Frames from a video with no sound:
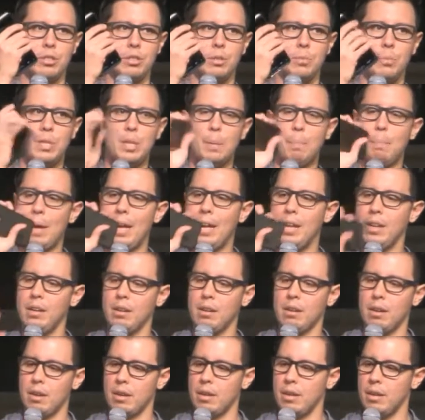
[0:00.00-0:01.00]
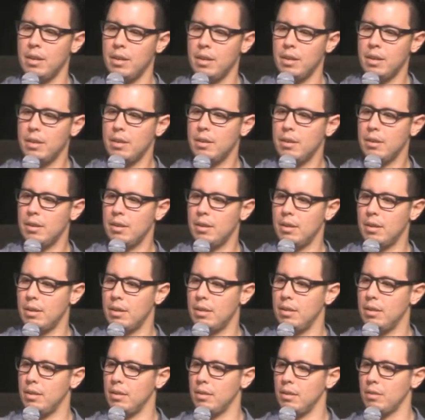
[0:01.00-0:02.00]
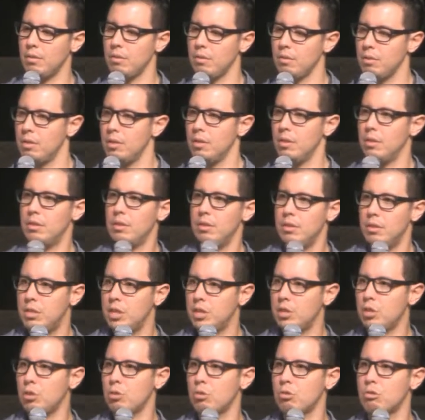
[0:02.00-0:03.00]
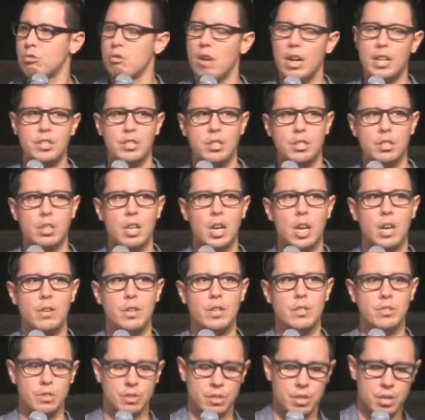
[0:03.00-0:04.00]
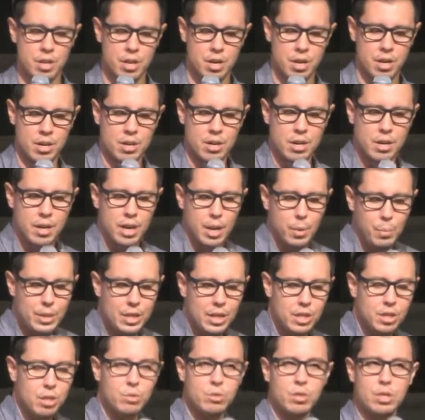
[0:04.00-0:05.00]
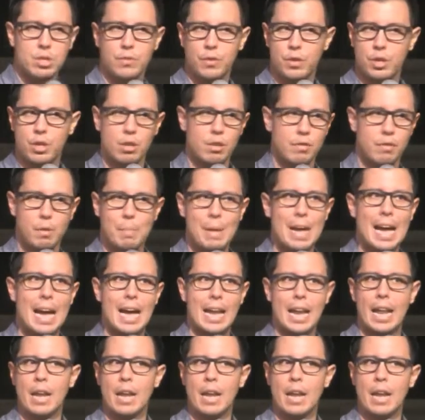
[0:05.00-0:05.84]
We depend on a little digital crutch to carry us along, and we can use this for good or for bad.